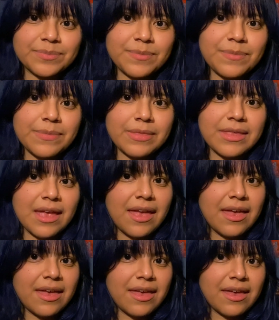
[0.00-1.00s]

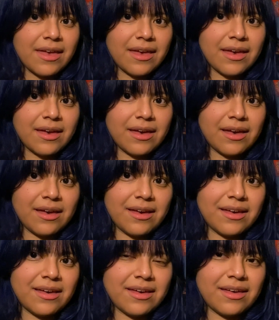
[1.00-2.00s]

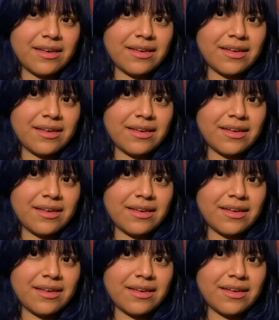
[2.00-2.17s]
(silence)